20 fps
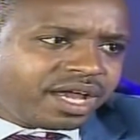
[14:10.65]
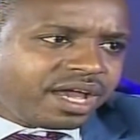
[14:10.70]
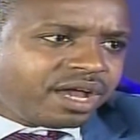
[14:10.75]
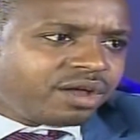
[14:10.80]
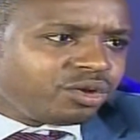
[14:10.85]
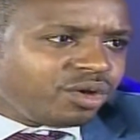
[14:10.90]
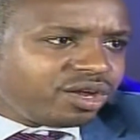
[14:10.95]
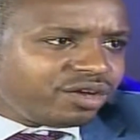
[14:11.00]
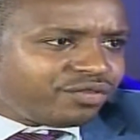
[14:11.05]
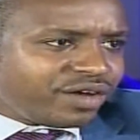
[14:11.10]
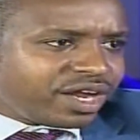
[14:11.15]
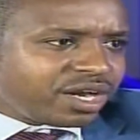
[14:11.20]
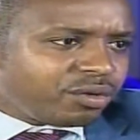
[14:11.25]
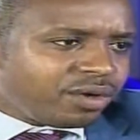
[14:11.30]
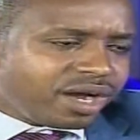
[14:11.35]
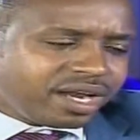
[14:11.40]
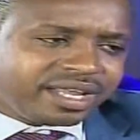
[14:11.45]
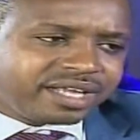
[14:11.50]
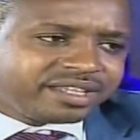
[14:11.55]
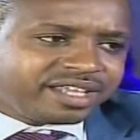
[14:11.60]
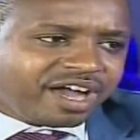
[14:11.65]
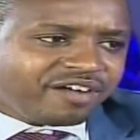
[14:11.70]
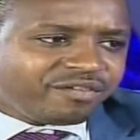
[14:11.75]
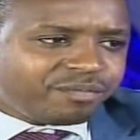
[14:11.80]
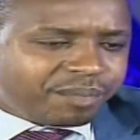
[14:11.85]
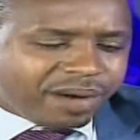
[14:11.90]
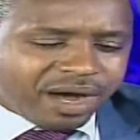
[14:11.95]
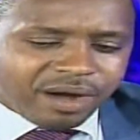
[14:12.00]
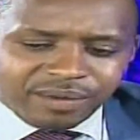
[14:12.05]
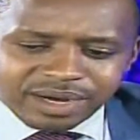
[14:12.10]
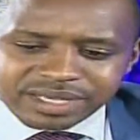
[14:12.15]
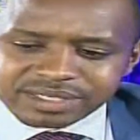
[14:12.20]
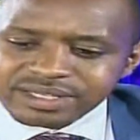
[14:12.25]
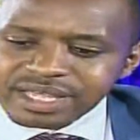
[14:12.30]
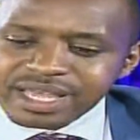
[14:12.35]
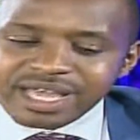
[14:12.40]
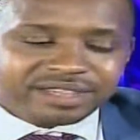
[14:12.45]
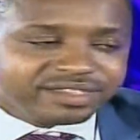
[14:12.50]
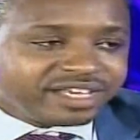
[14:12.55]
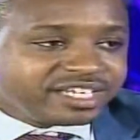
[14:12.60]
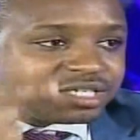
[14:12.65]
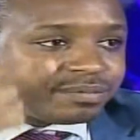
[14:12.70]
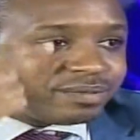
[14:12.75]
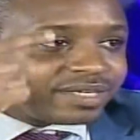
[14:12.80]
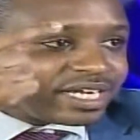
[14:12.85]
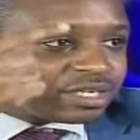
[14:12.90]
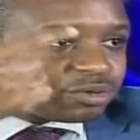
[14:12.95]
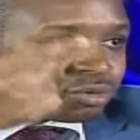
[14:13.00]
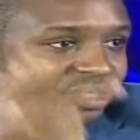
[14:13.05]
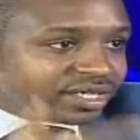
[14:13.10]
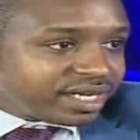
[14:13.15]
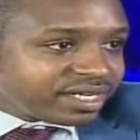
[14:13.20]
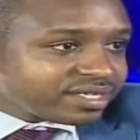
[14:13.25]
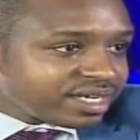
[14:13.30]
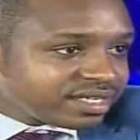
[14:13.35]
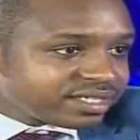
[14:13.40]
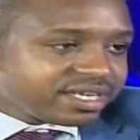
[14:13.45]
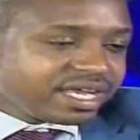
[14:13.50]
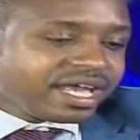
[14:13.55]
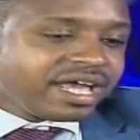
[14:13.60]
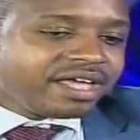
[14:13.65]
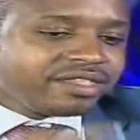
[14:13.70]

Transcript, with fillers: Knowing very well that they have powers, they intimidate witnesses.